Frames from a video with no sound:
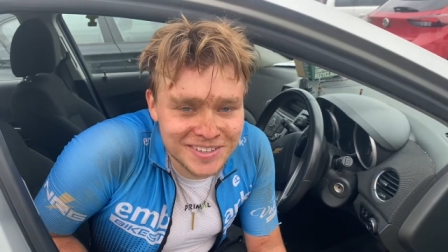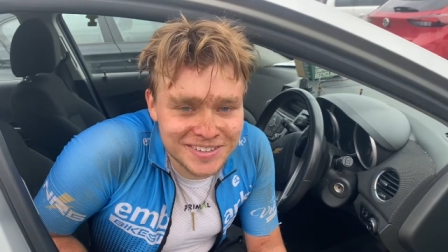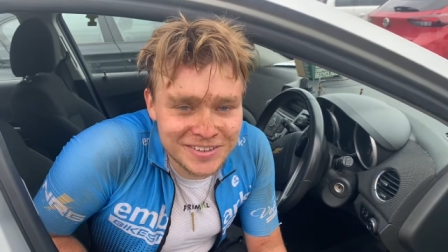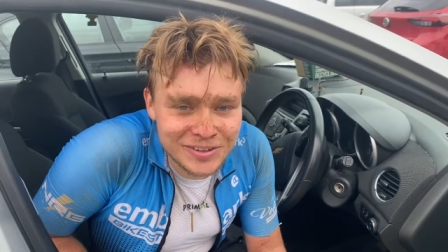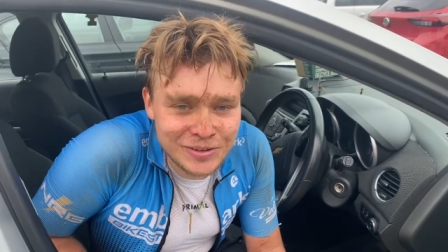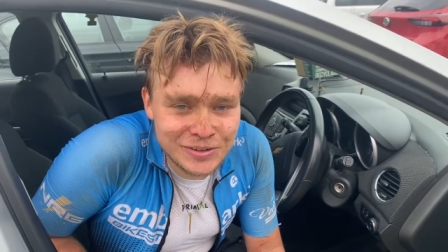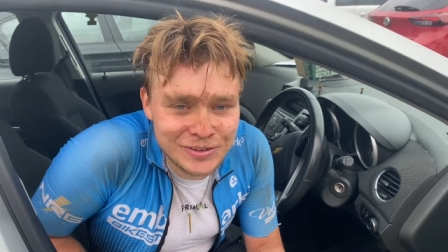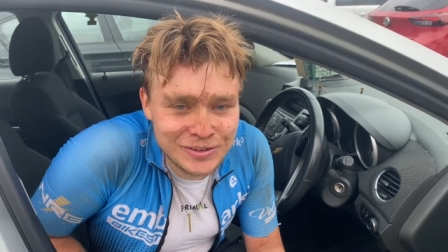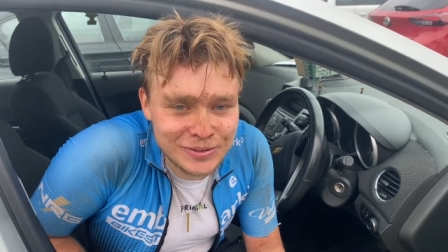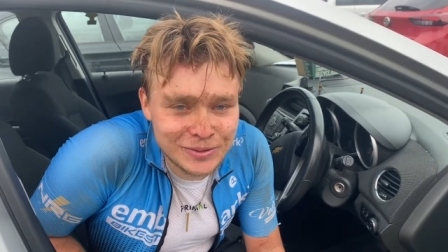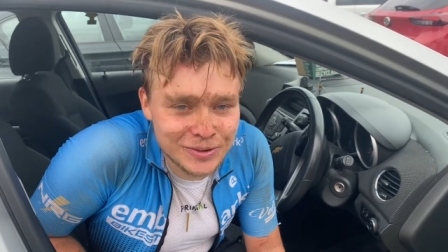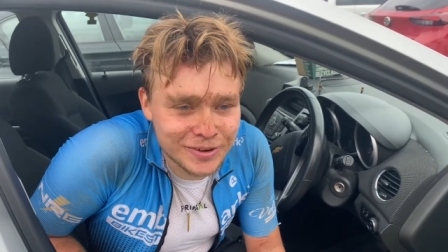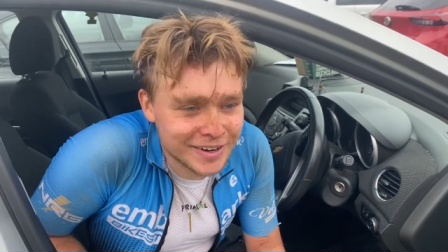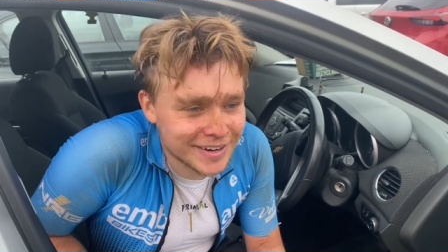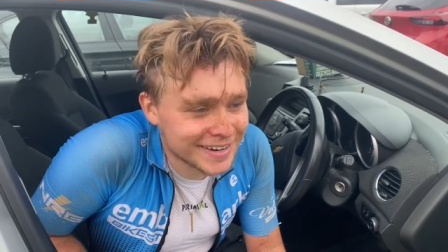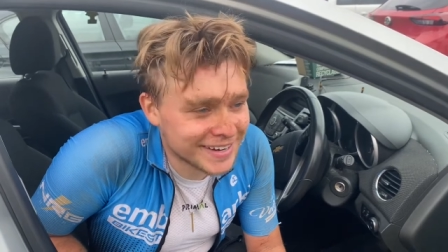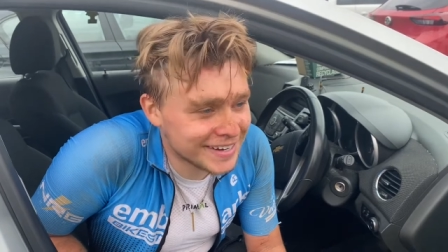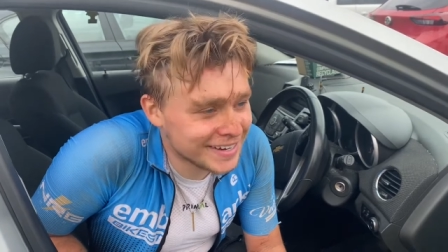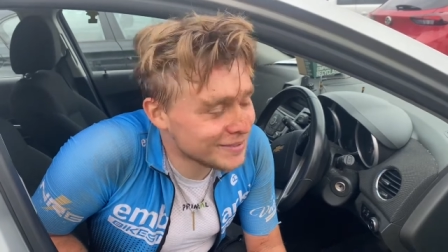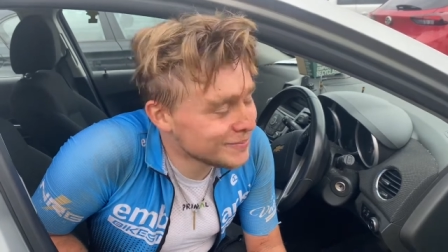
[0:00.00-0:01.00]
No idea where I
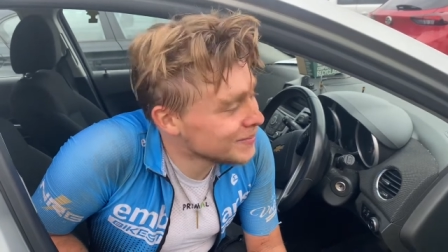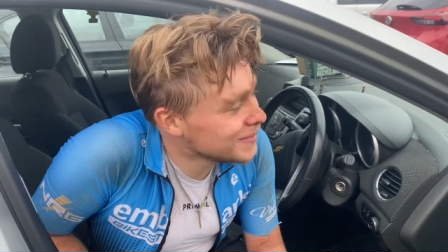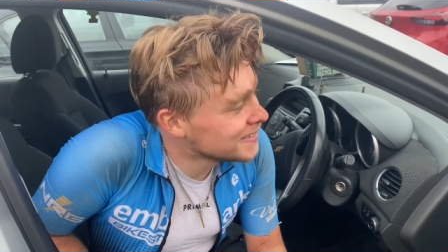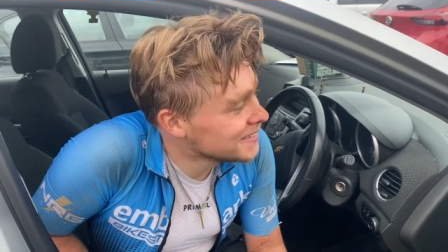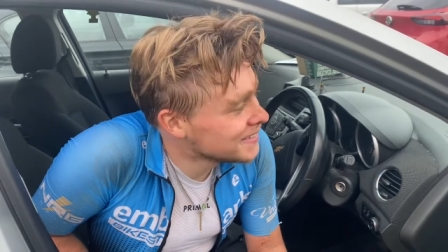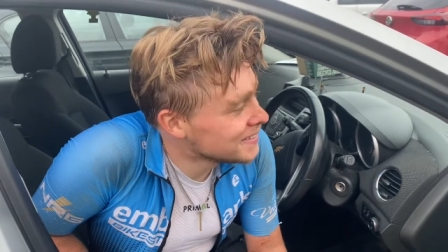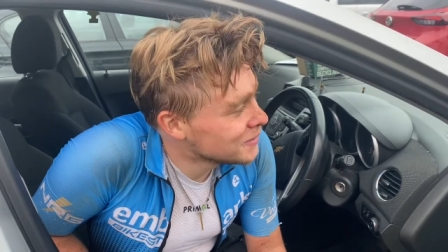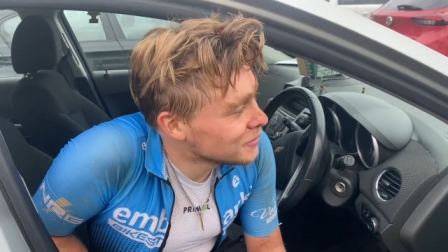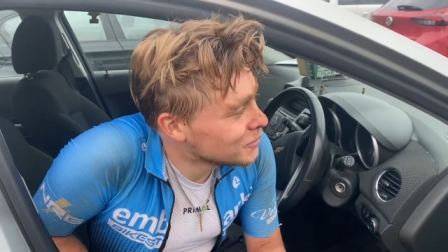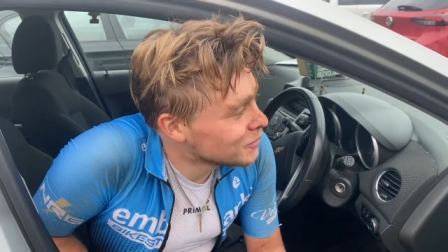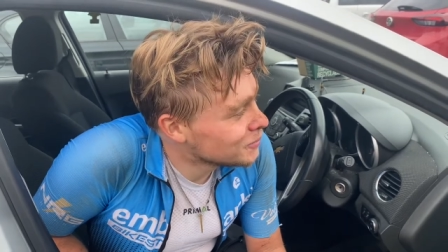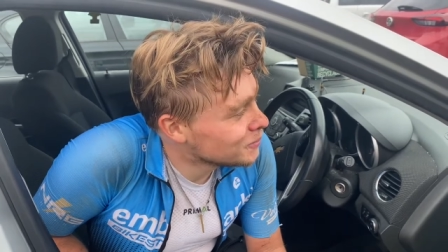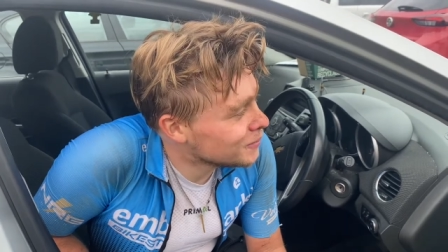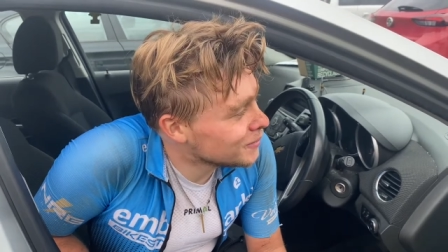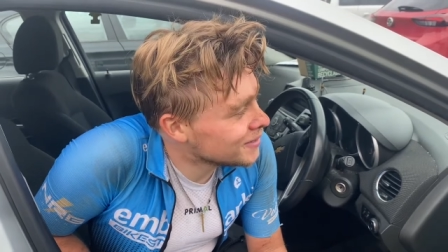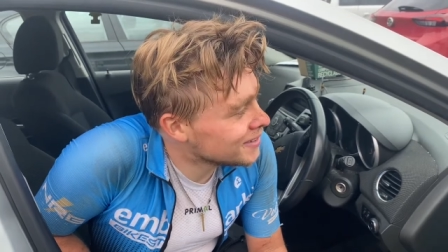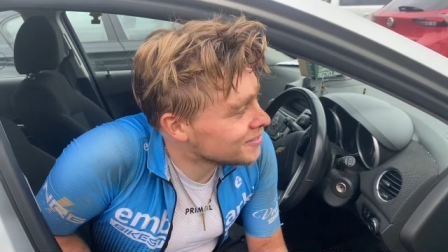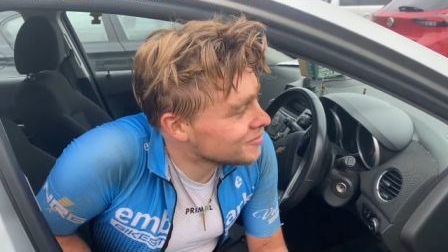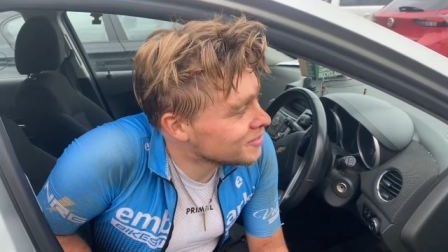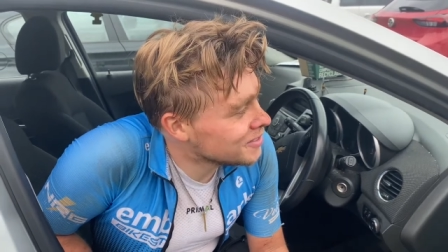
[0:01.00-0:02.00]
came,
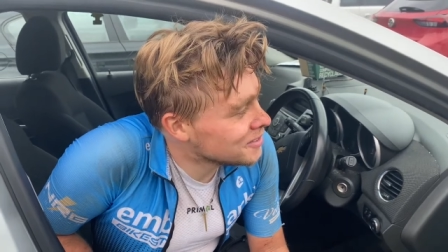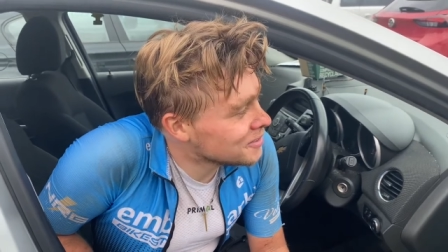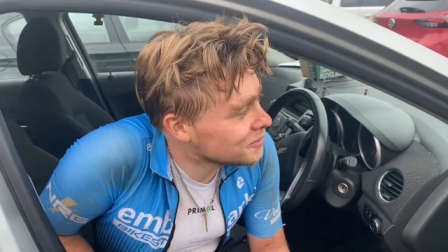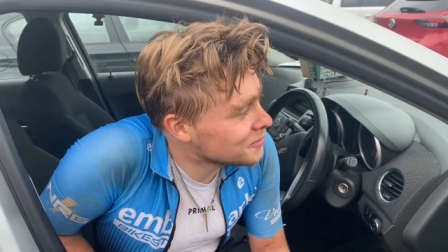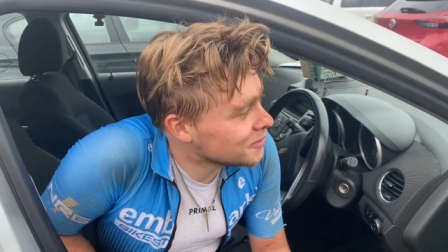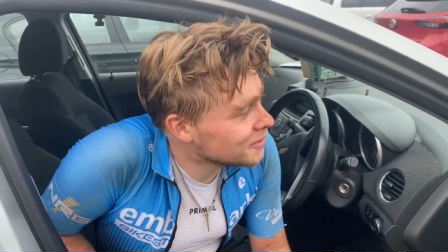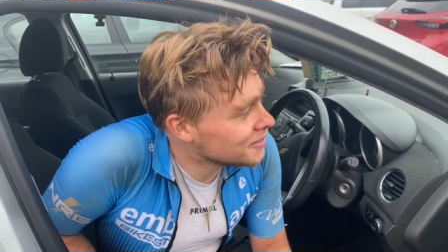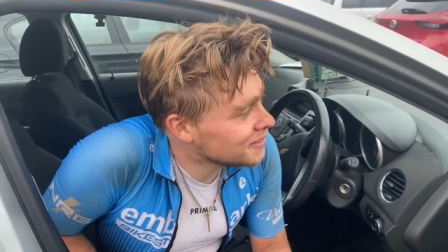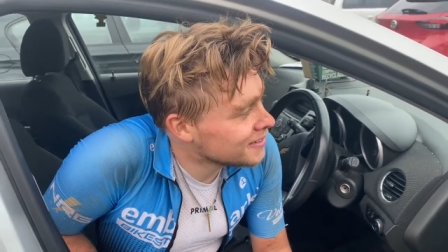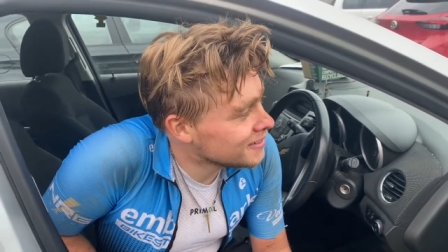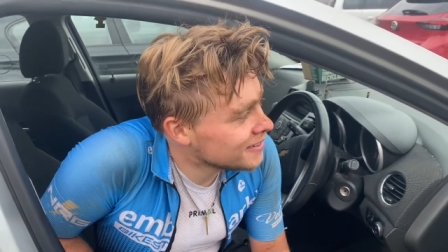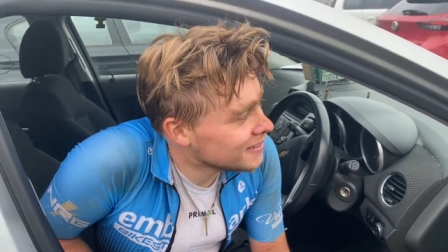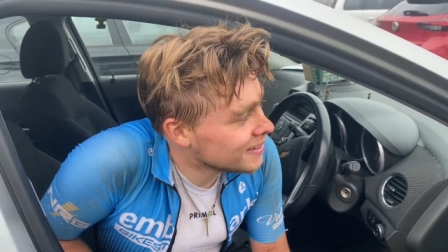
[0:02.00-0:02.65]
but really good fun.